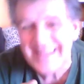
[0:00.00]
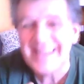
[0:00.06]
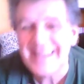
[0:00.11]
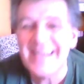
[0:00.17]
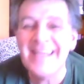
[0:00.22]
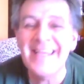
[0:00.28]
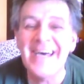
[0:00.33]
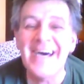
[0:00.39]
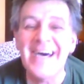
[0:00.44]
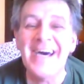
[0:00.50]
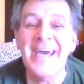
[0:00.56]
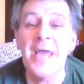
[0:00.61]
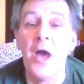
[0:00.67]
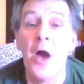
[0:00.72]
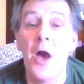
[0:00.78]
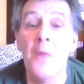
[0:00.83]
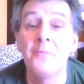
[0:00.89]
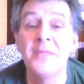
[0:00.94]
then I
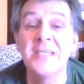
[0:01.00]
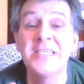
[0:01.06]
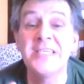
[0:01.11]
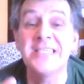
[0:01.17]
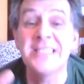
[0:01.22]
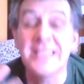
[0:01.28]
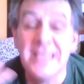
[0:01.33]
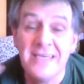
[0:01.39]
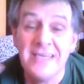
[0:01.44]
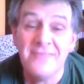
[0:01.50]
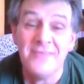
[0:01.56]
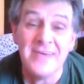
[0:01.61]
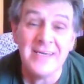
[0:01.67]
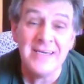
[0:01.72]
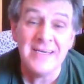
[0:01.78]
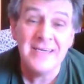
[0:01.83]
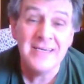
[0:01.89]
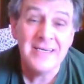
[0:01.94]
am
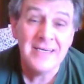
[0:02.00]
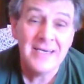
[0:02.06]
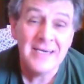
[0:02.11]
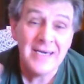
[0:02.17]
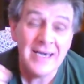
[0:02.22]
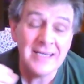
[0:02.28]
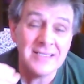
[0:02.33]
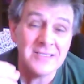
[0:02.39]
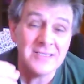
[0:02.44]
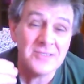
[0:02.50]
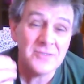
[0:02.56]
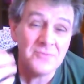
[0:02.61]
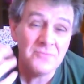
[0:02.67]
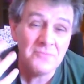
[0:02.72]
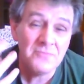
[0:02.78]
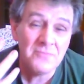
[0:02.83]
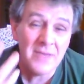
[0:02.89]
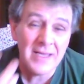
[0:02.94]
receiving a
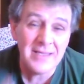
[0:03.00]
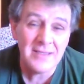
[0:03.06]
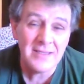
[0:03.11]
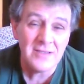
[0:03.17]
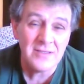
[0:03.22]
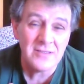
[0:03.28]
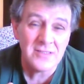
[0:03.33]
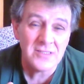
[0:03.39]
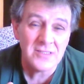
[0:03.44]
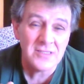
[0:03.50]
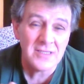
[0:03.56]
tremendous,